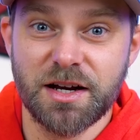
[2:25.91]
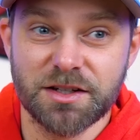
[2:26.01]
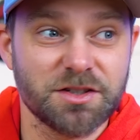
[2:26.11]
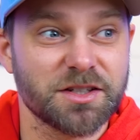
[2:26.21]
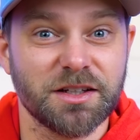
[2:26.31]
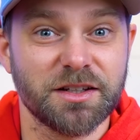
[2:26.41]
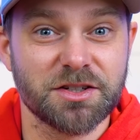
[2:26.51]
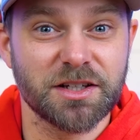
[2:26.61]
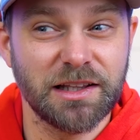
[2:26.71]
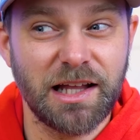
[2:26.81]
because
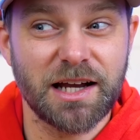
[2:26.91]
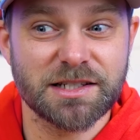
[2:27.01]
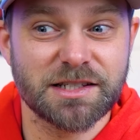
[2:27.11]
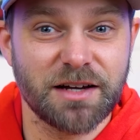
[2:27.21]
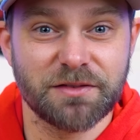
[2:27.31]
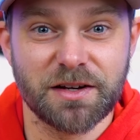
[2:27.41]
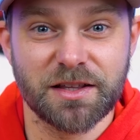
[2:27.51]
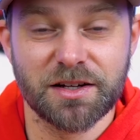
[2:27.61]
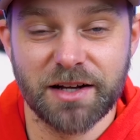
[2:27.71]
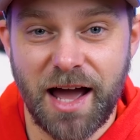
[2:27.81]
there's a lot of stuff that I
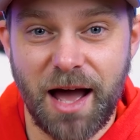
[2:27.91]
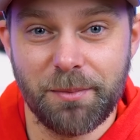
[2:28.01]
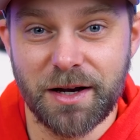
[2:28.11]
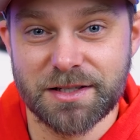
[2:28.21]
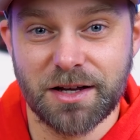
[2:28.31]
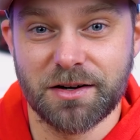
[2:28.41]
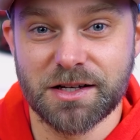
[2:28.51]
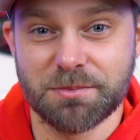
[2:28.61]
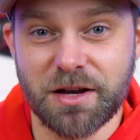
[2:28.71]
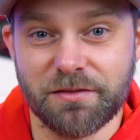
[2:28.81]
think could happen at Saturday
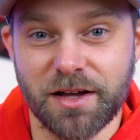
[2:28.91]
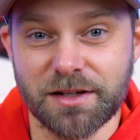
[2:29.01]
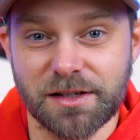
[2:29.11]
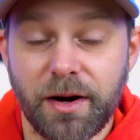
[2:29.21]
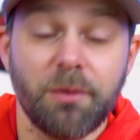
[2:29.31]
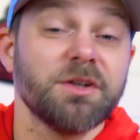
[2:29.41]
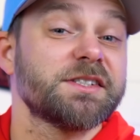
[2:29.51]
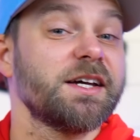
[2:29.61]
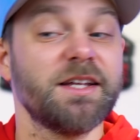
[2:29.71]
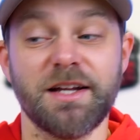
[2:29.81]
night's main event. But I will
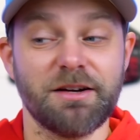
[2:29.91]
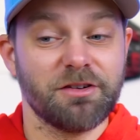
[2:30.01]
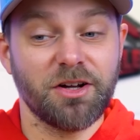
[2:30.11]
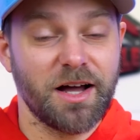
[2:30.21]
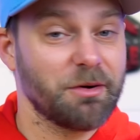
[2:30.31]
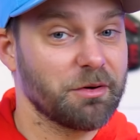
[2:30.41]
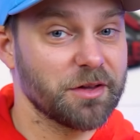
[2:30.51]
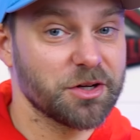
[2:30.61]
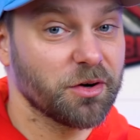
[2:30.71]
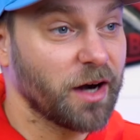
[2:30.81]
say that at the end of it all, however
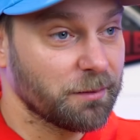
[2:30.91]
they do it,